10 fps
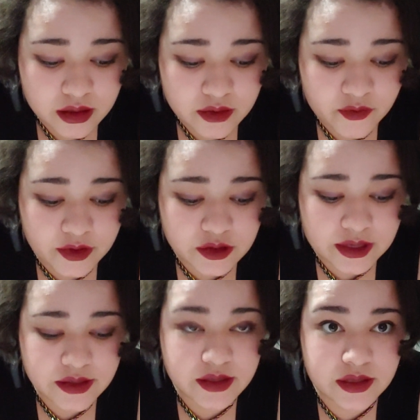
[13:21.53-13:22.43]
filter
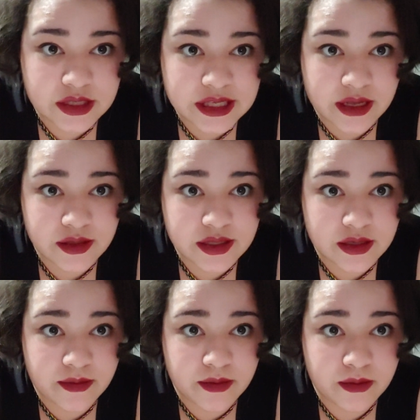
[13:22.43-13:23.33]
out certain sounds,
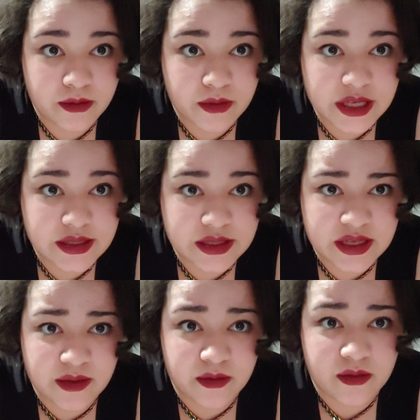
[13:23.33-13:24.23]
some may
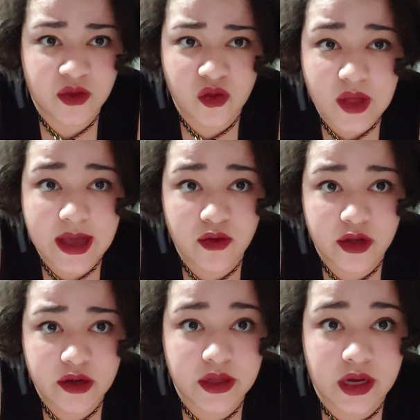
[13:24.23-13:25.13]
seem
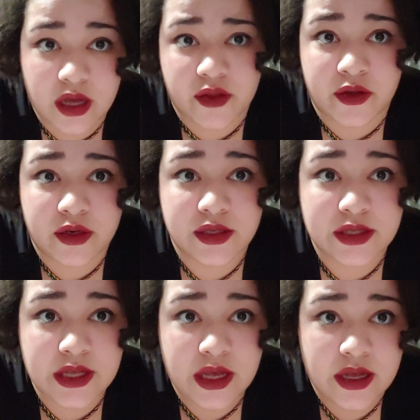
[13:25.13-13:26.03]
louder than
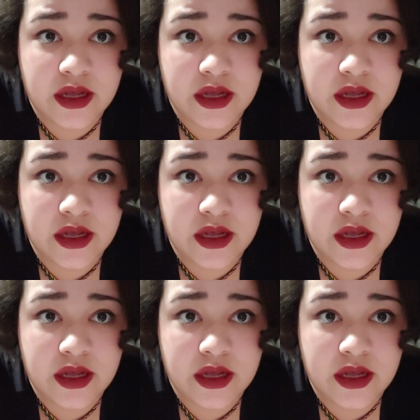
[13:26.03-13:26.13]
others,